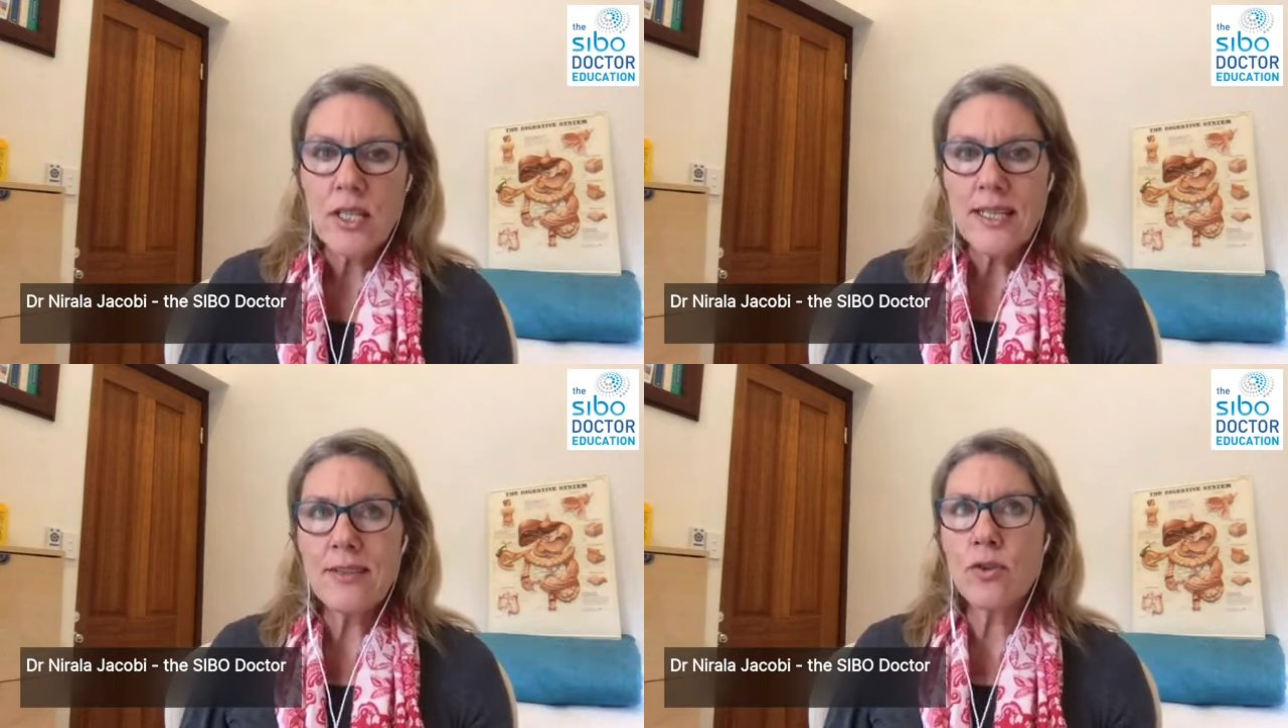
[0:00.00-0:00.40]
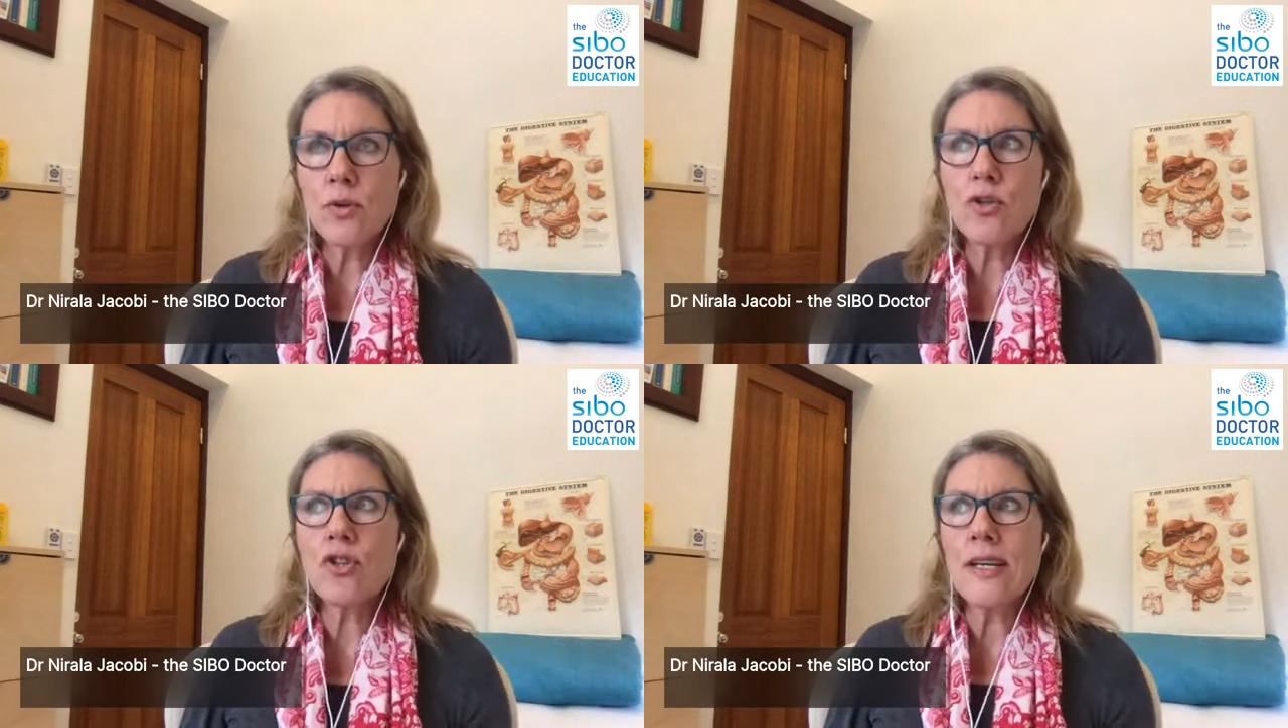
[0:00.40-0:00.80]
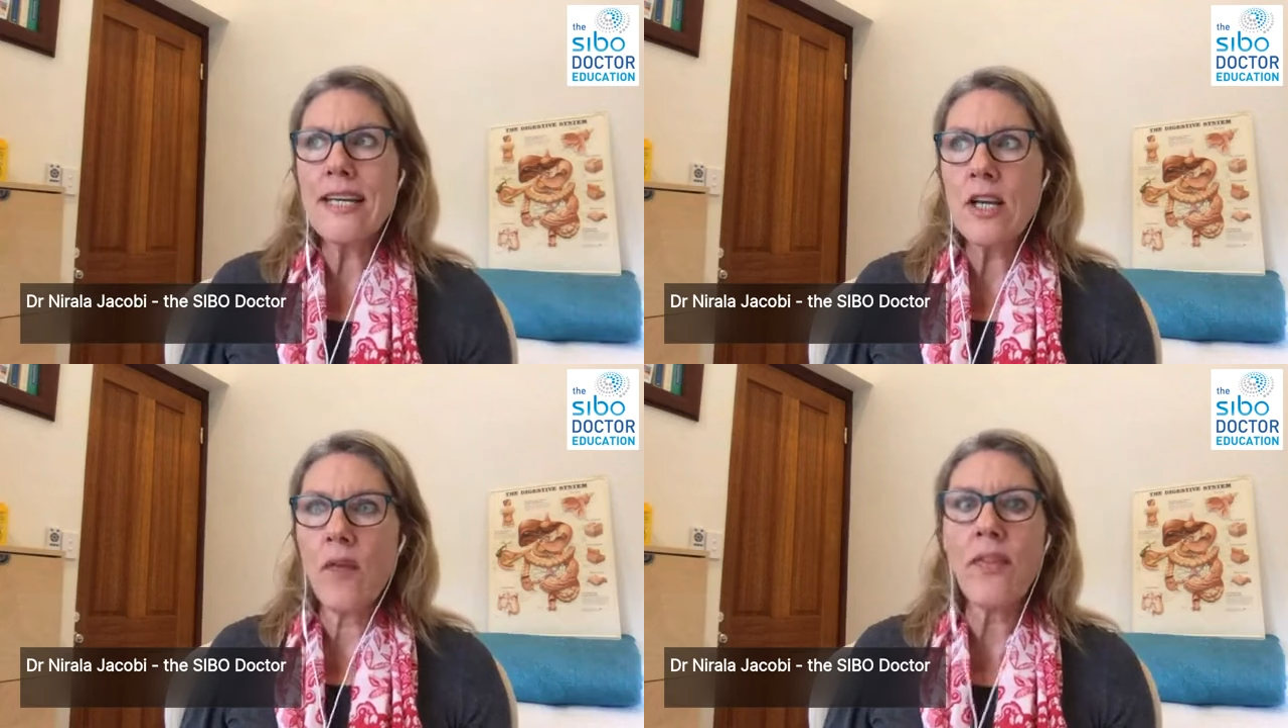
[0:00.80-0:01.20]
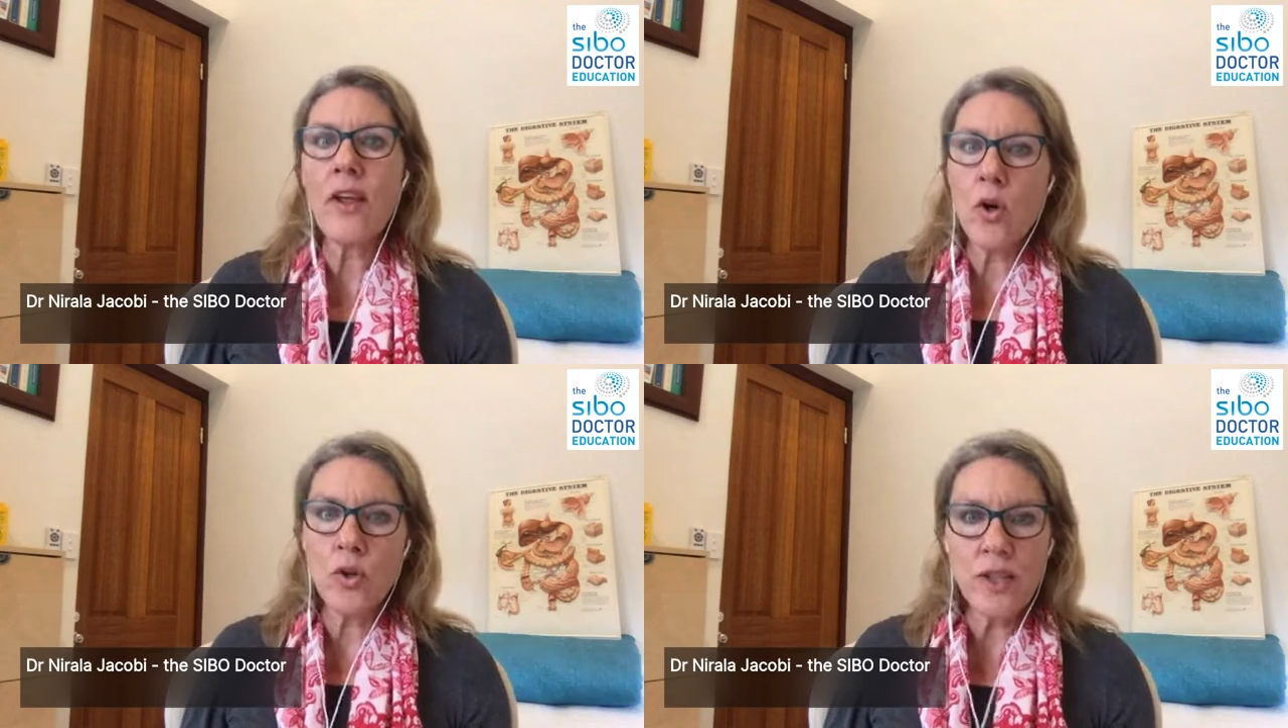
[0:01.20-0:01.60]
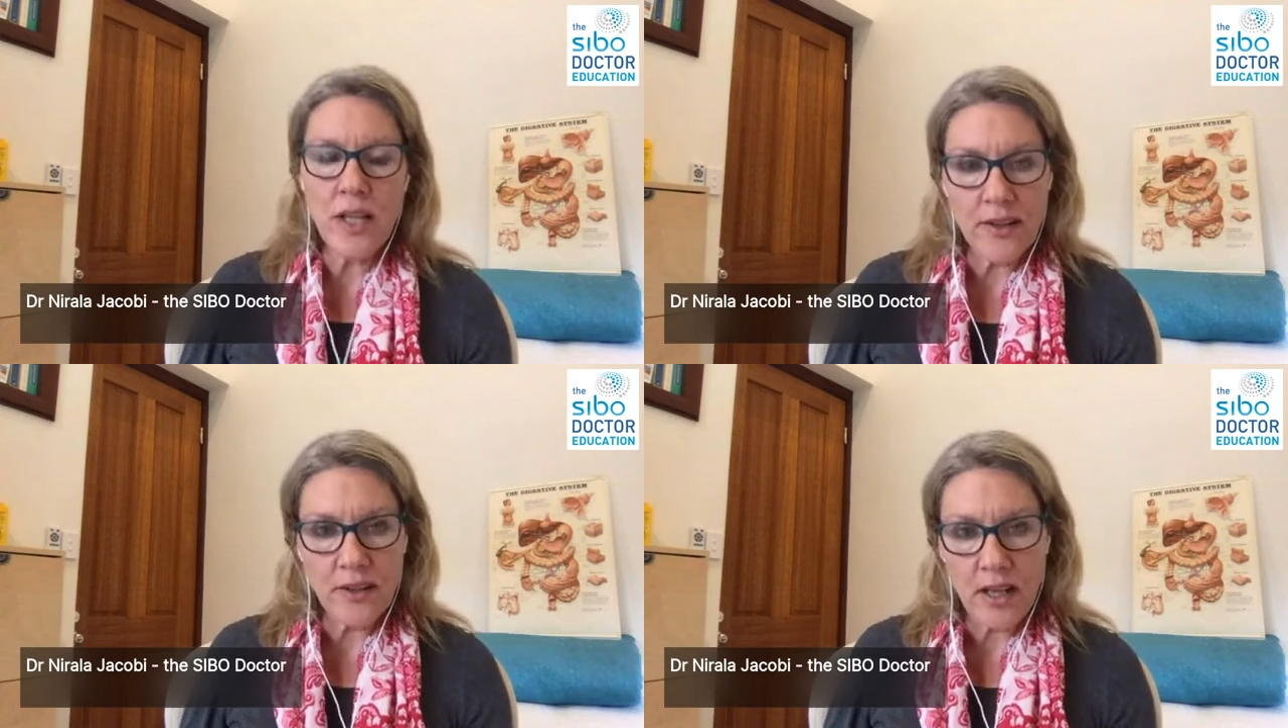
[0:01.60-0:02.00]
It's usually not the only
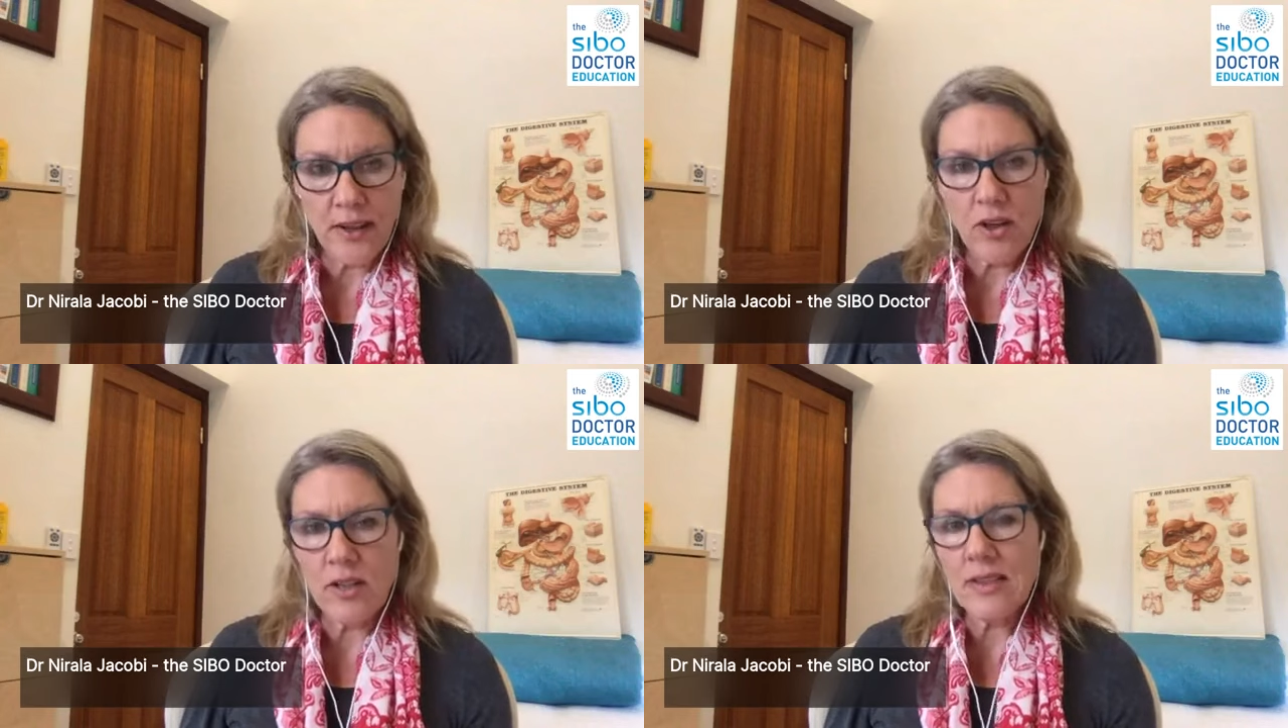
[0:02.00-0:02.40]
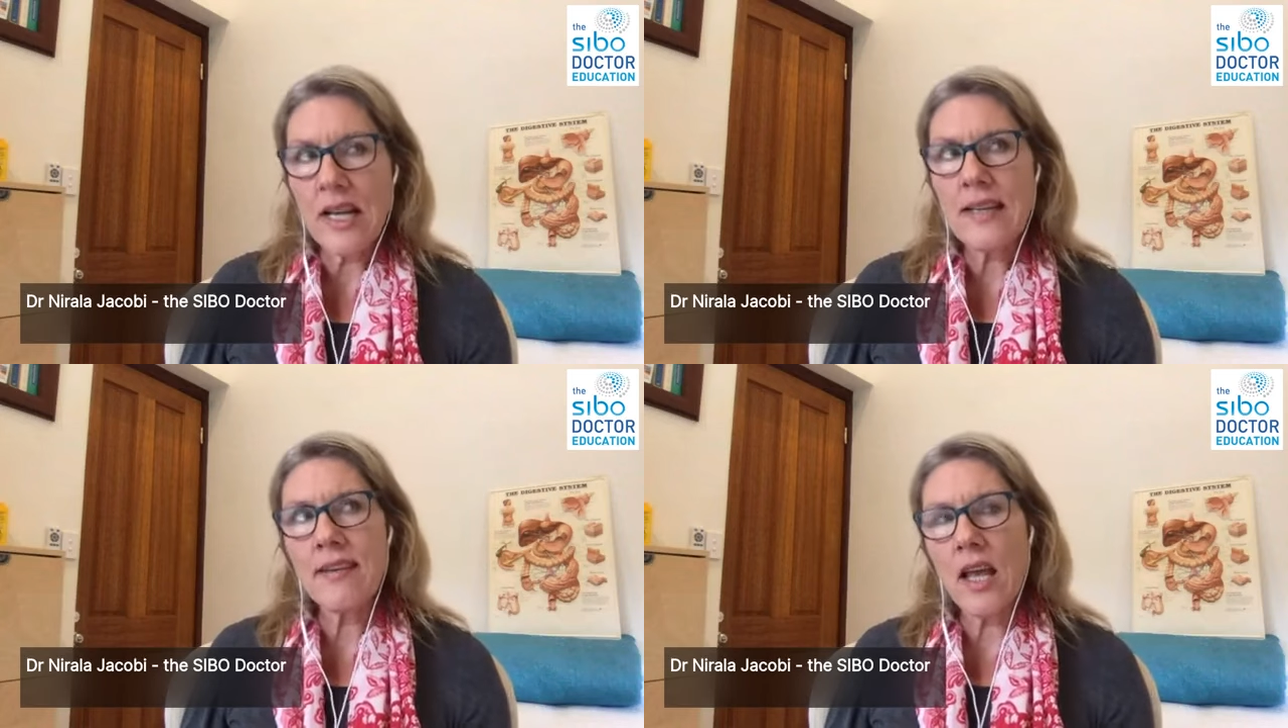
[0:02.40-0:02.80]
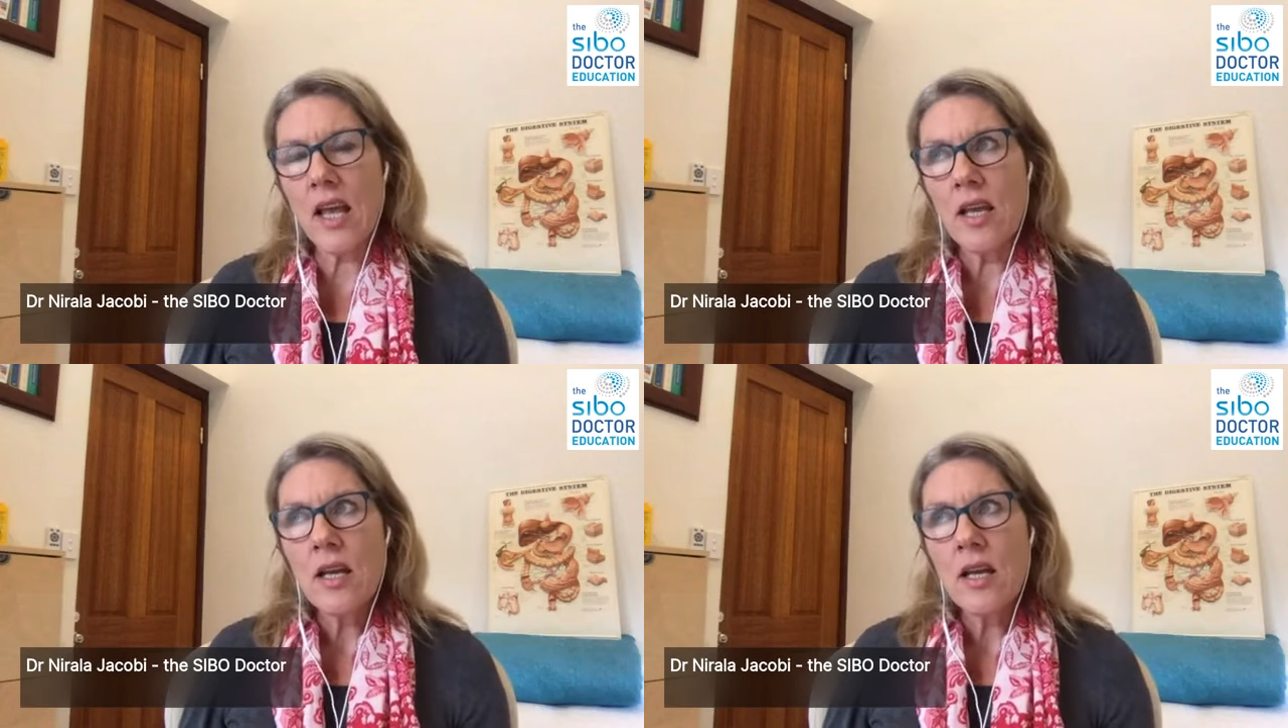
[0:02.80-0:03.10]
underlying cause. I'd say